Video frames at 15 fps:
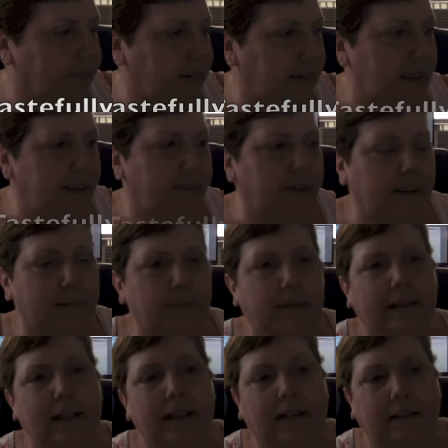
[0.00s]
Tastefully Simple
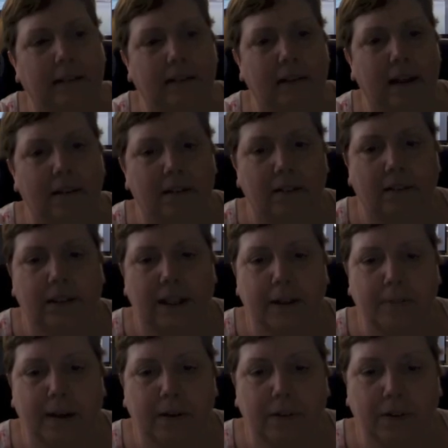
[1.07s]
said, let's sit down and I'll tell you
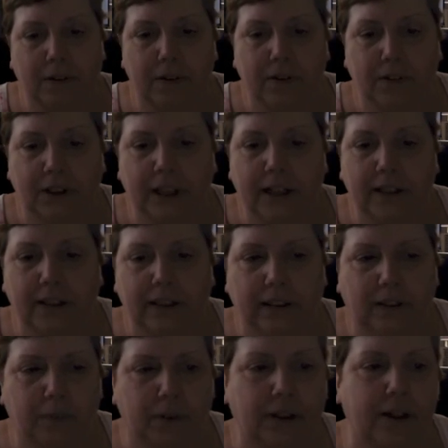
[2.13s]
about all the new
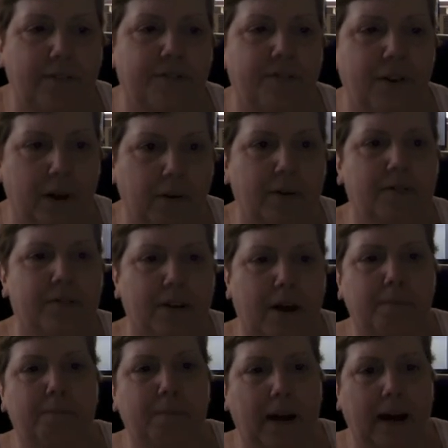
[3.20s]
changes, which I've noticed
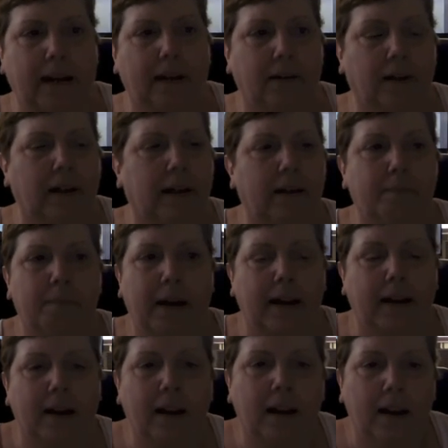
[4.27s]
some by looking,
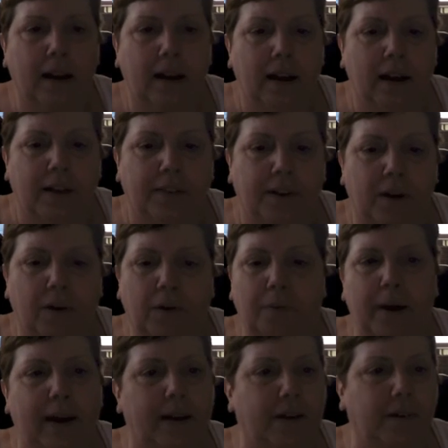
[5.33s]
but the whole
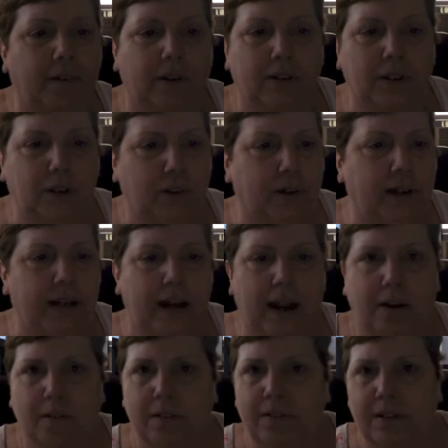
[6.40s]
way you can join
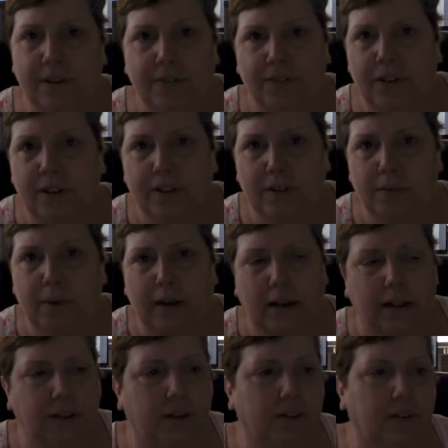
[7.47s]
now is different to when
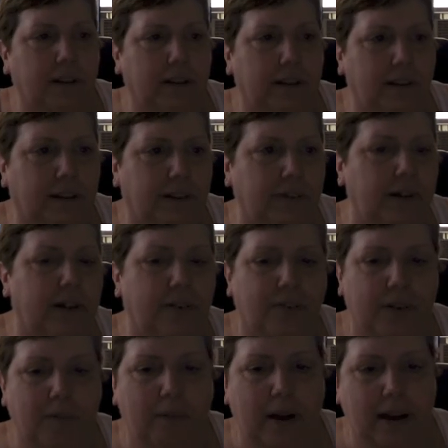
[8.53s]
I joined. There's three
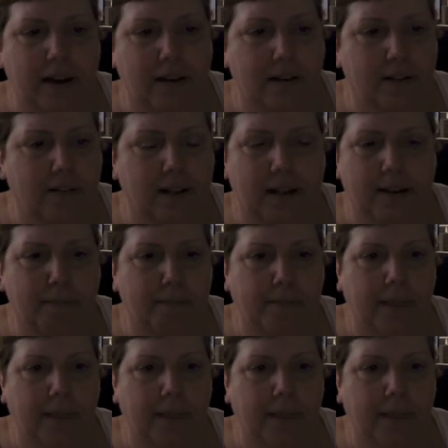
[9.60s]
different ways and